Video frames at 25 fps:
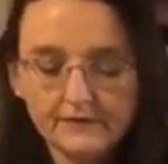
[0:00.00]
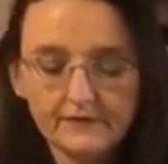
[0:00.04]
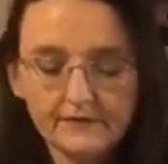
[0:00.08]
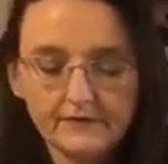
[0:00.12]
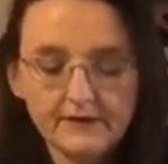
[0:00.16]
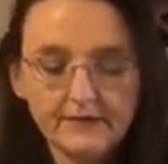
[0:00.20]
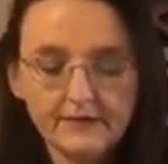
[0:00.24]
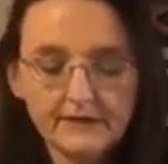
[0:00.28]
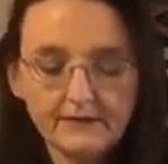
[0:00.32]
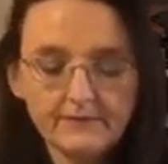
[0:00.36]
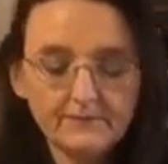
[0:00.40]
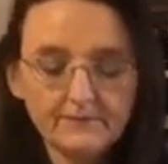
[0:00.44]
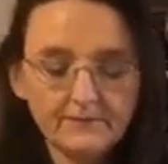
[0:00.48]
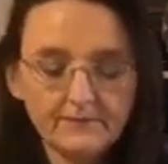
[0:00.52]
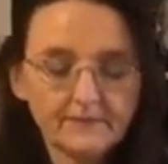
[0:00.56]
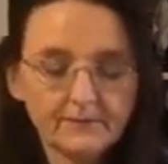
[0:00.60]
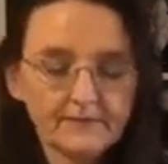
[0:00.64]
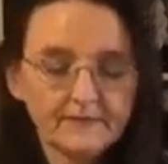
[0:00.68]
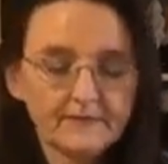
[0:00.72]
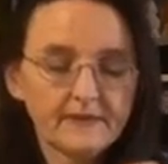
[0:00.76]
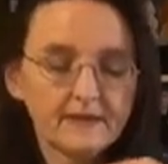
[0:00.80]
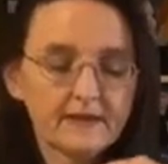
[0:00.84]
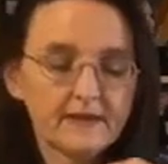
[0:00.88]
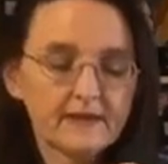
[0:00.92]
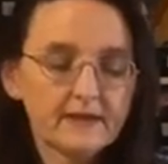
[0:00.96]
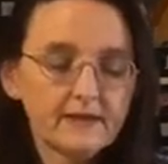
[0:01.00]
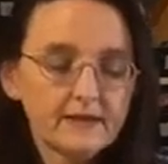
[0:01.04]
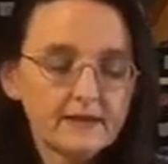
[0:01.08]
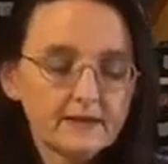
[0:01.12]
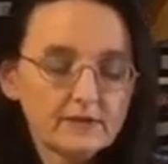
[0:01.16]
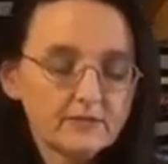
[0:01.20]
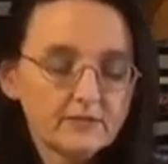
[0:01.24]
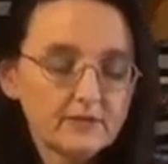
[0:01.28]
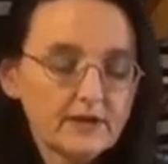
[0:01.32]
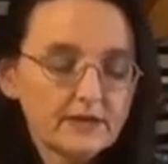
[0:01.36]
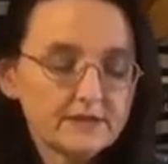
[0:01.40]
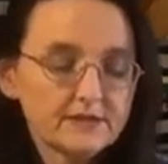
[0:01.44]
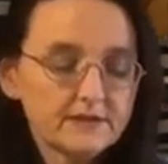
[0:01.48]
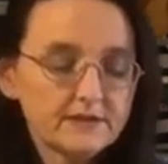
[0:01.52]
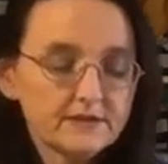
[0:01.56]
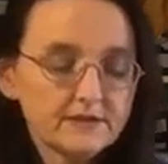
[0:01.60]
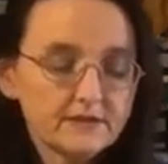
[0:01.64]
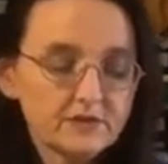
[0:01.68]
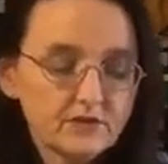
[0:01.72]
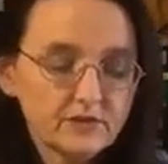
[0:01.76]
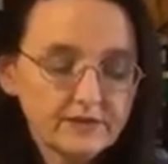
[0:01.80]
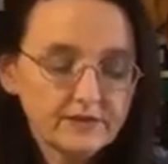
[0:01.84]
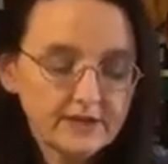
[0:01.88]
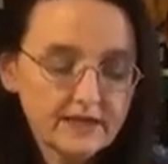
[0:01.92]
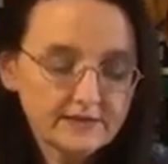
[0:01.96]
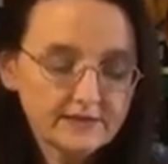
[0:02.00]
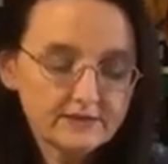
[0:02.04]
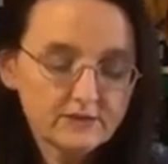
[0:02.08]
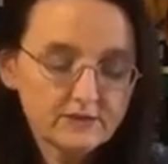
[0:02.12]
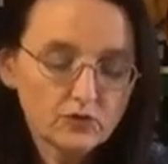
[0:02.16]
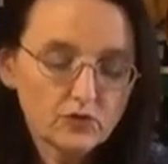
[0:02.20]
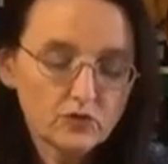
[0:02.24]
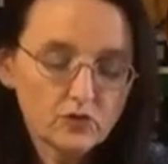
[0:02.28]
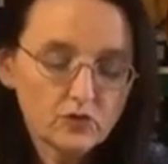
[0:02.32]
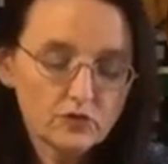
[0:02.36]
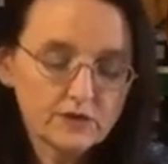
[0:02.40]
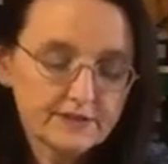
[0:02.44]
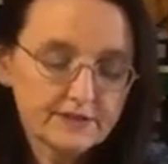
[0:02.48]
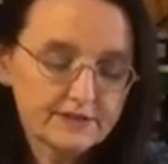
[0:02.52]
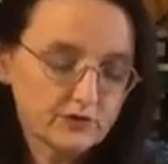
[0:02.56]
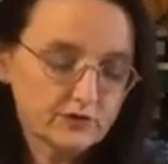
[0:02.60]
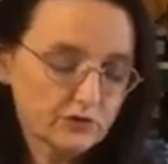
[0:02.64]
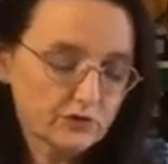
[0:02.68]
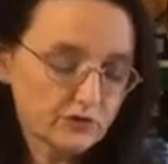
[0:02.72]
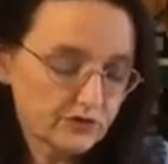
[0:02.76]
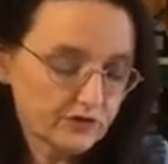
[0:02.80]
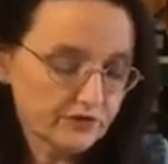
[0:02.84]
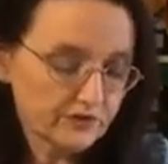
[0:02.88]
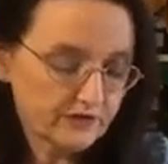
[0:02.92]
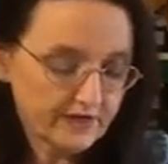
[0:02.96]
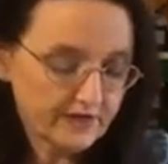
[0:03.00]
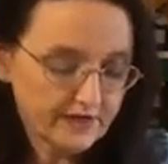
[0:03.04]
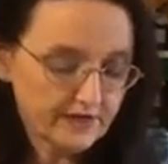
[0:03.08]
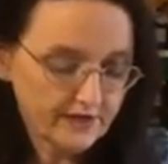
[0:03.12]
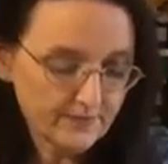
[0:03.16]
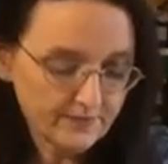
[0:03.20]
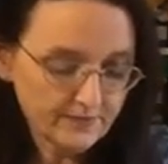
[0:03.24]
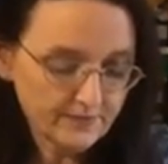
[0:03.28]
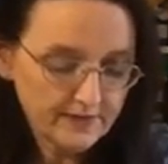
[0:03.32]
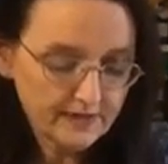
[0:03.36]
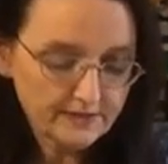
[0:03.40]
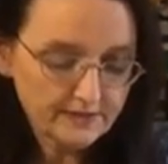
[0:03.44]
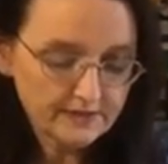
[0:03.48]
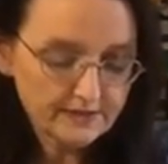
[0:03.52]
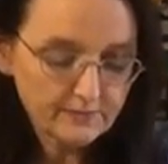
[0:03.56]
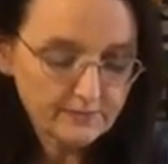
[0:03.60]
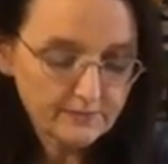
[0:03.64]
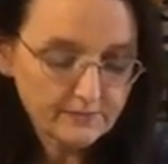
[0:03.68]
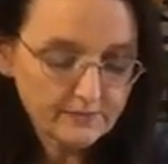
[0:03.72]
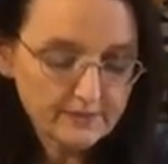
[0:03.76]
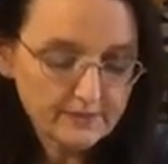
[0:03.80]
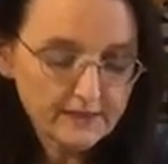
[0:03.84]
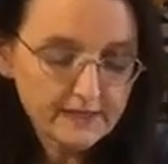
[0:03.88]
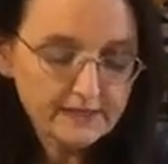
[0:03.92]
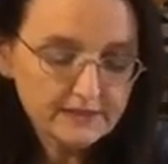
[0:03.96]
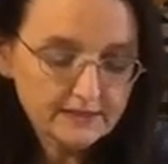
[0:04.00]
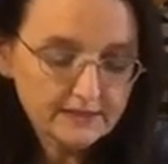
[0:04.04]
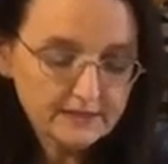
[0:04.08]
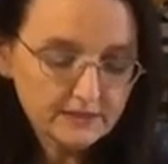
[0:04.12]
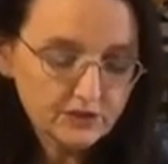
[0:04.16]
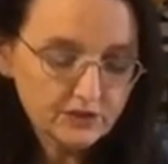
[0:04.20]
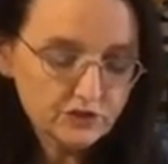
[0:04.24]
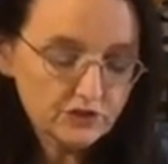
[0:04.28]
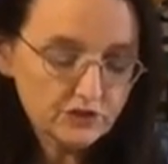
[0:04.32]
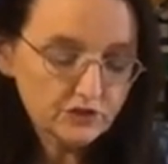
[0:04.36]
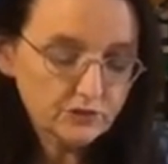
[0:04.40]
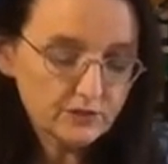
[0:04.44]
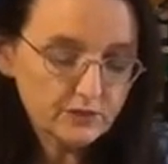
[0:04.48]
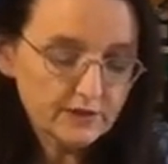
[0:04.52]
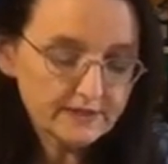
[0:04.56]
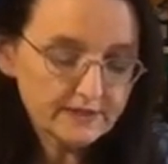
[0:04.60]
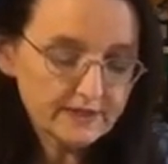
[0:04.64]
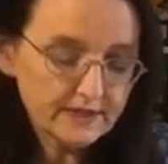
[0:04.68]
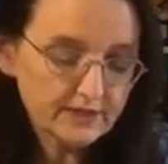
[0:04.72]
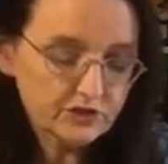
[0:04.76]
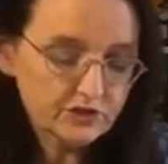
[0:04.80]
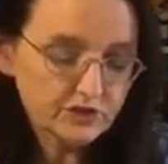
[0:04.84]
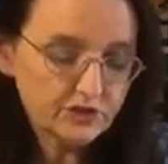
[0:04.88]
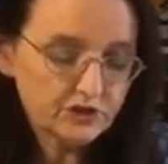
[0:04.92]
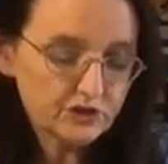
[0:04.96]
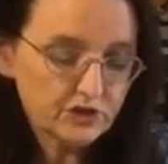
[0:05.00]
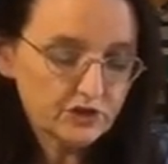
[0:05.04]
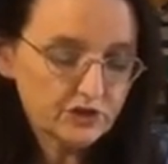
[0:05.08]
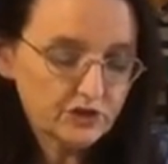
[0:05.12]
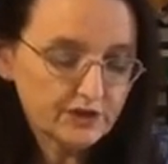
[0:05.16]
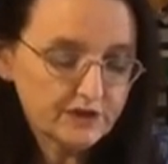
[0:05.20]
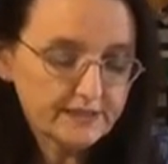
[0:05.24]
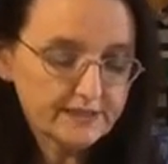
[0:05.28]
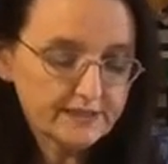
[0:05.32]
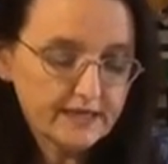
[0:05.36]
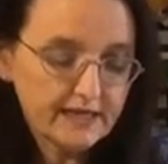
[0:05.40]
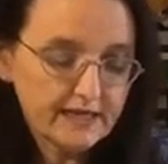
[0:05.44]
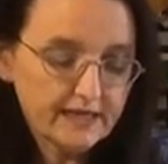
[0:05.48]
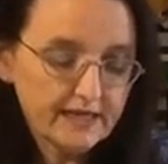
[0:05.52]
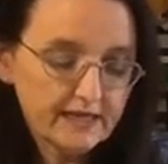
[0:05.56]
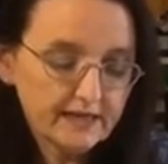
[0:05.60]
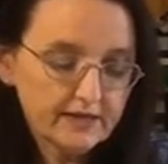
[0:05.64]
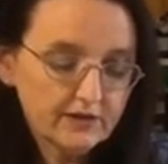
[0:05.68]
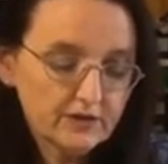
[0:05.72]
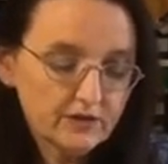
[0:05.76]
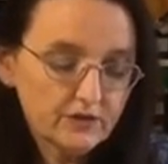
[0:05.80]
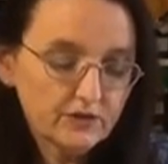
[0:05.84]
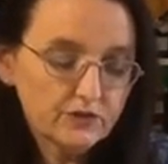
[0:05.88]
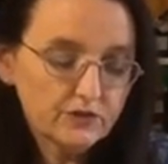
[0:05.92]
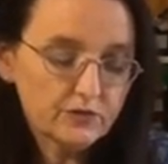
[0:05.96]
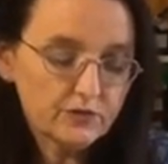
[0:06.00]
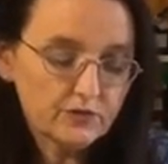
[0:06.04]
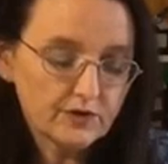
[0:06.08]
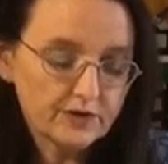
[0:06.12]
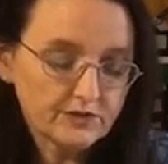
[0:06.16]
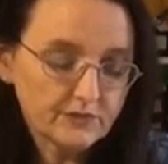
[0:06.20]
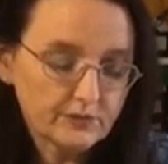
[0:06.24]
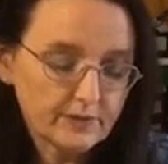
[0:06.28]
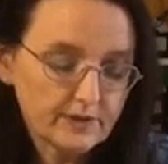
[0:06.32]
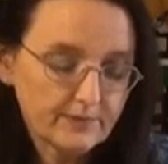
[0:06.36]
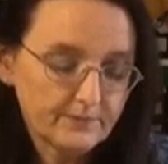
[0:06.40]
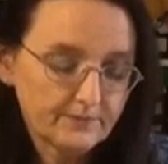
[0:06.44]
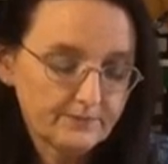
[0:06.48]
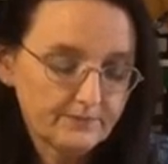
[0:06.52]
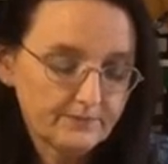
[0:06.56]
Okay, right, so that's all sorted there. Next thing to do is actually turn it in the right way.